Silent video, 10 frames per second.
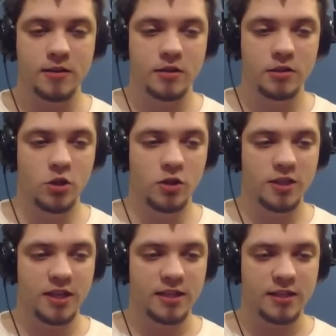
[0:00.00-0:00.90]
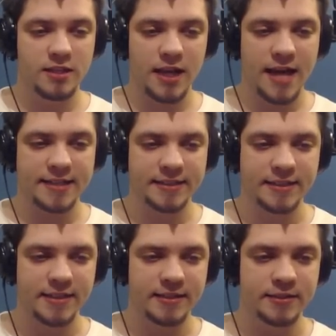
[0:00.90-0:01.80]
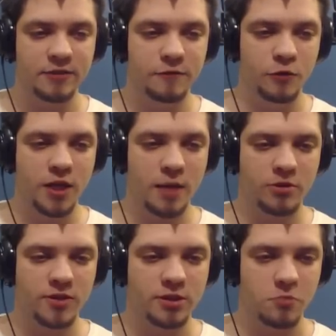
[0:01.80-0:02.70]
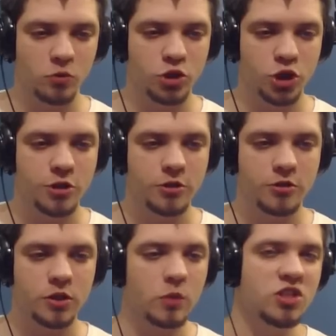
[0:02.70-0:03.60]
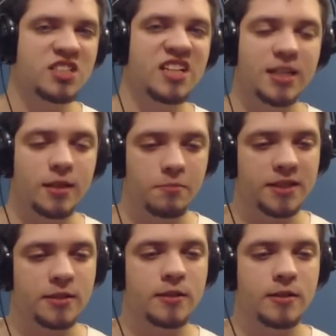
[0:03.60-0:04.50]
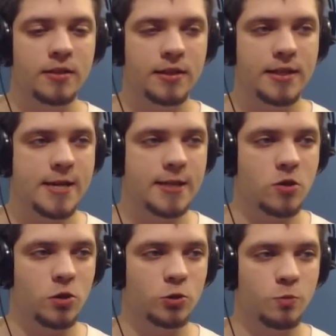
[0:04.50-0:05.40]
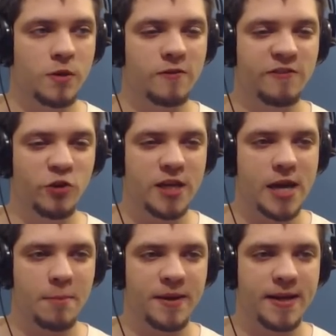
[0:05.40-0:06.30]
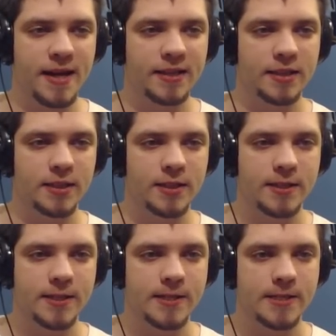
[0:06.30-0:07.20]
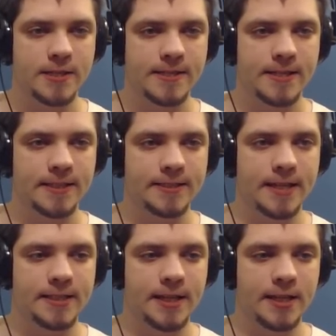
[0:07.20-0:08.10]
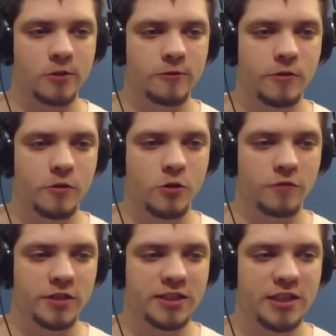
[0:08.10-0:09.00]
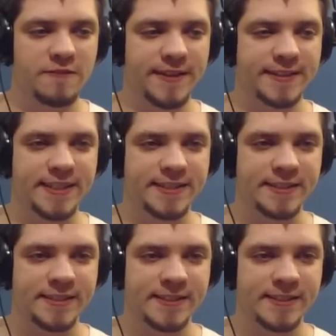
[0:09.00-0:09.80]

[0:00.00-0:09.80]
The only thing that it lacks is the fully upgraded motor, so just a little bit. And it's going to be fully upgraded. Let us get rid of the defenses.